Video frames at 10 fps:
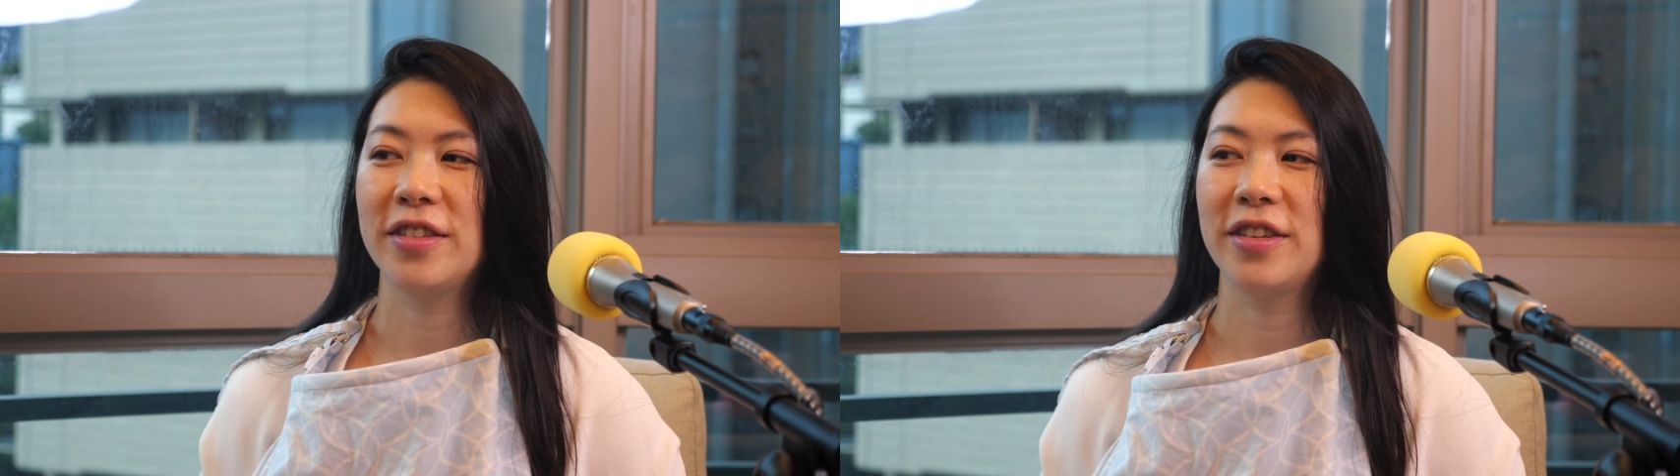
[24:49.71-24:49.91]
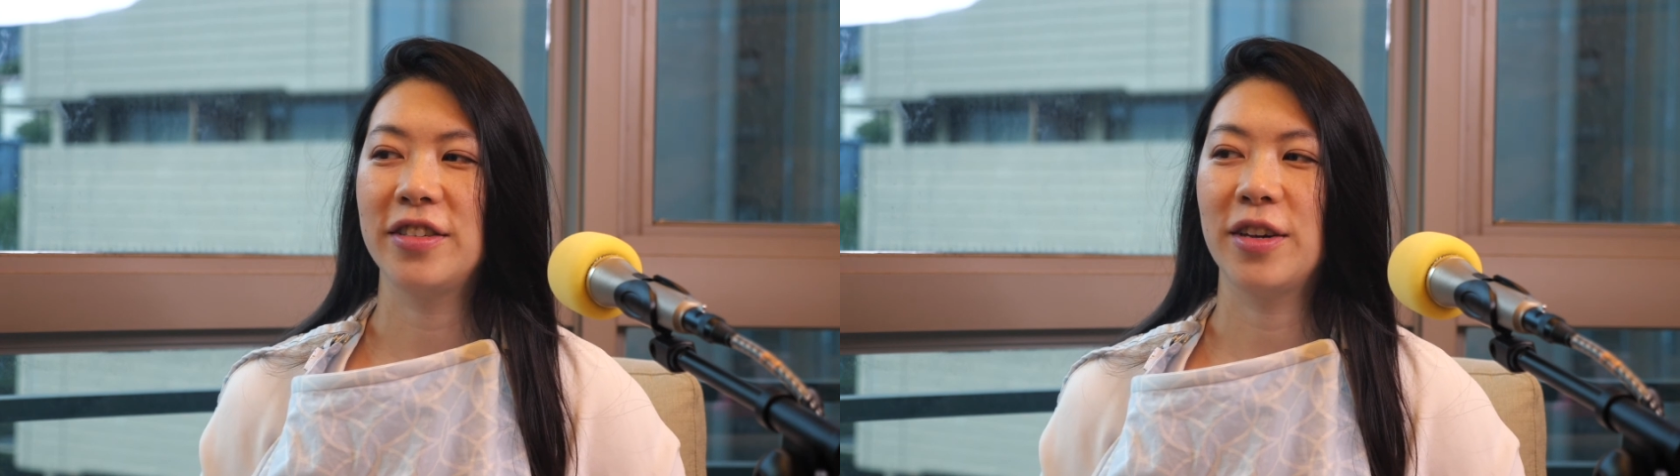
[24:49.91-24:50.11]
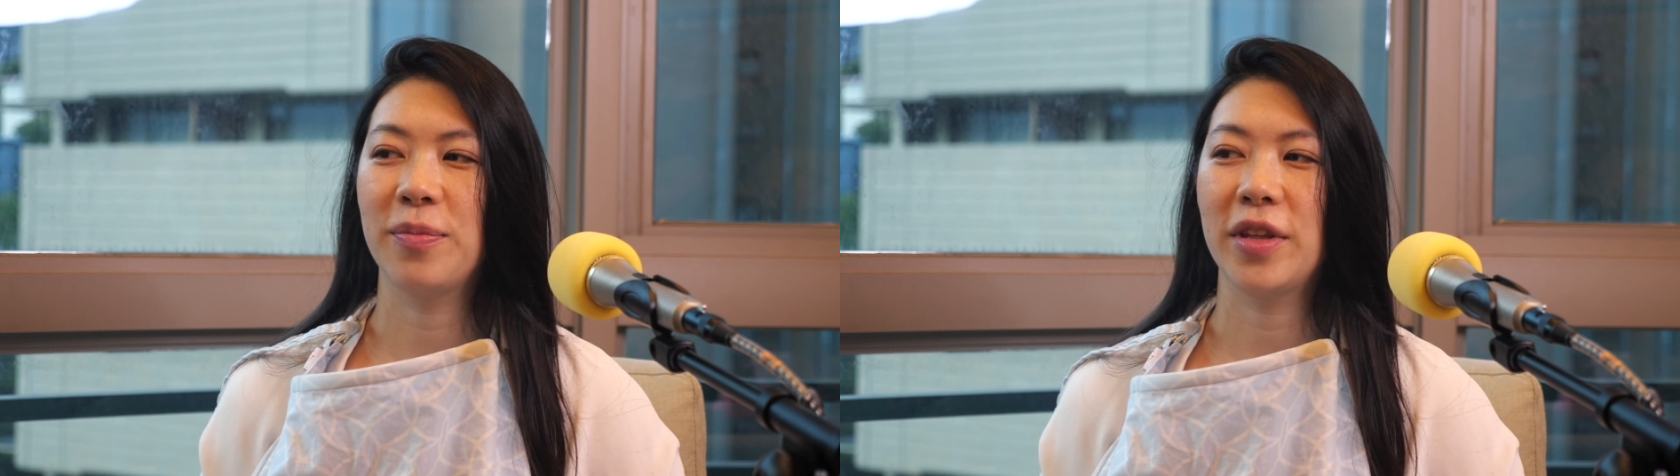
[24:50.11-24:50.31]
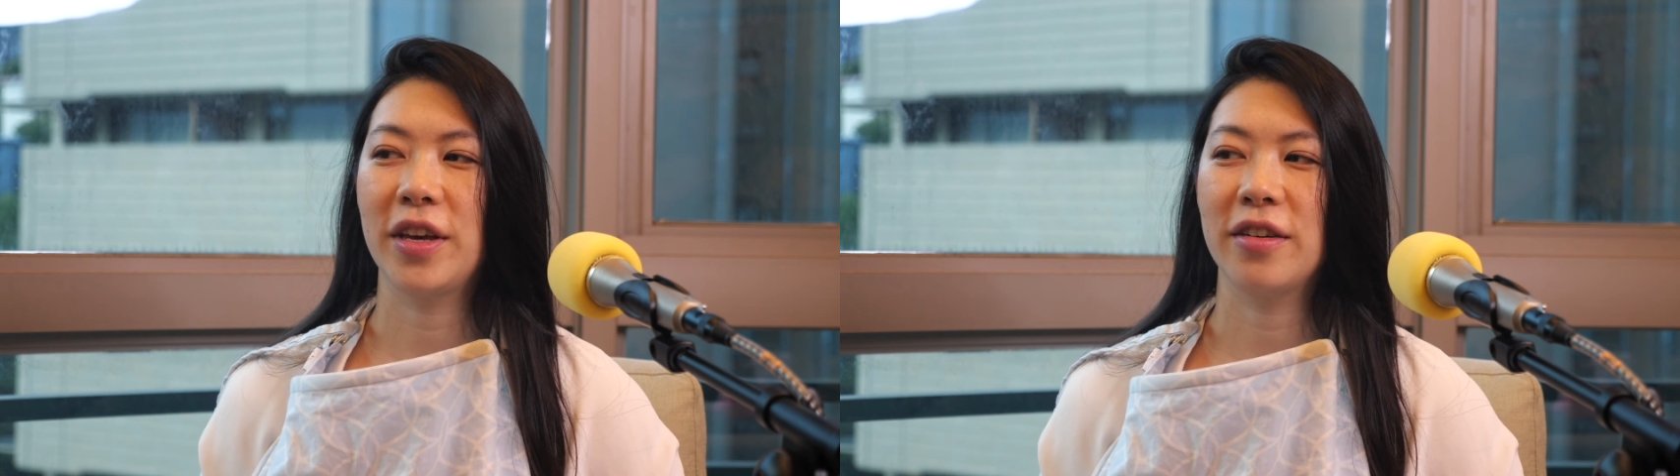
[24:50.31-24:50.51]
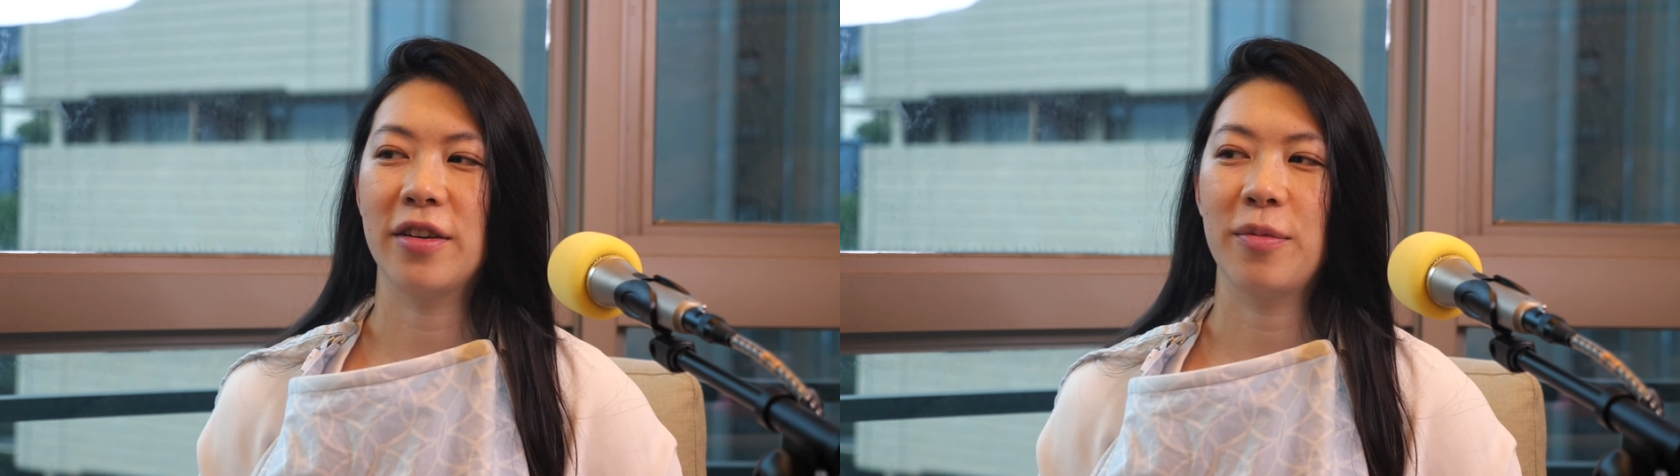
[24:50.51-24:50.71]
did
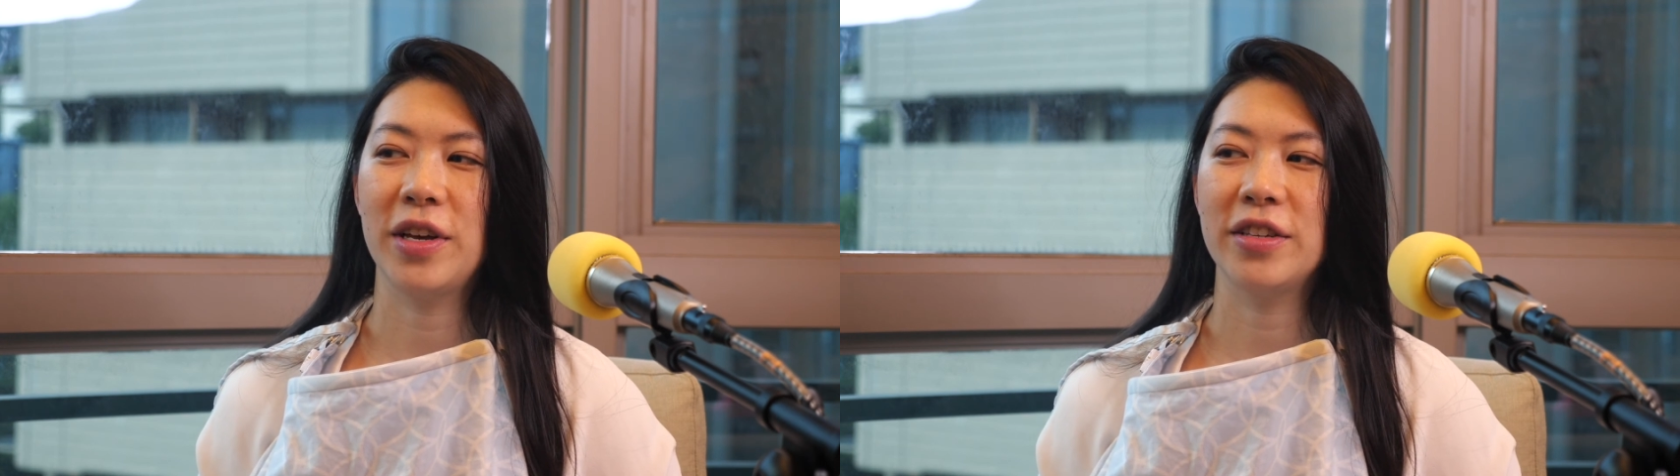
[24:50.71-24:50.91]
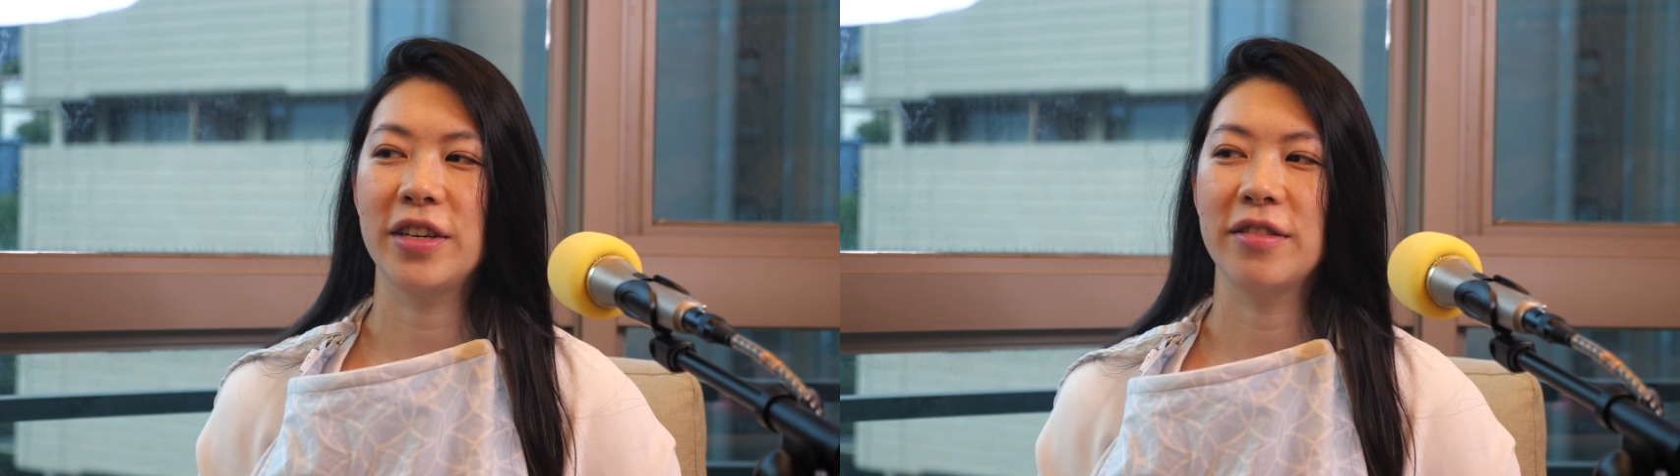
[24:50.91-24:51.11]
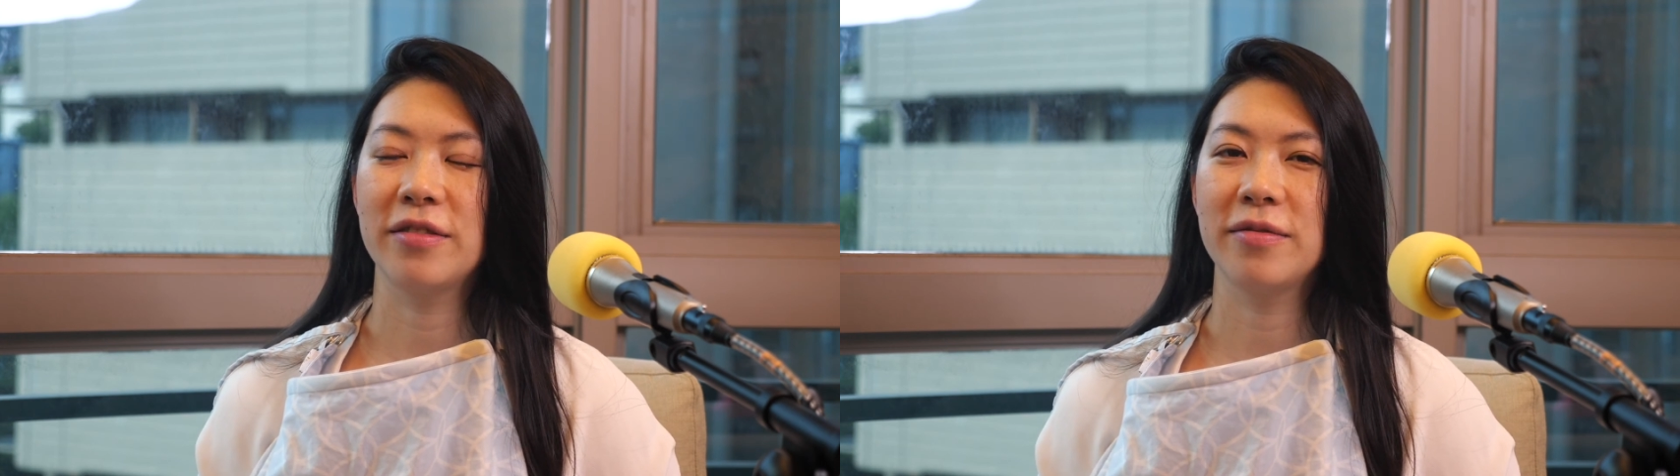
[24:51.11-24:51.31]
something amazing.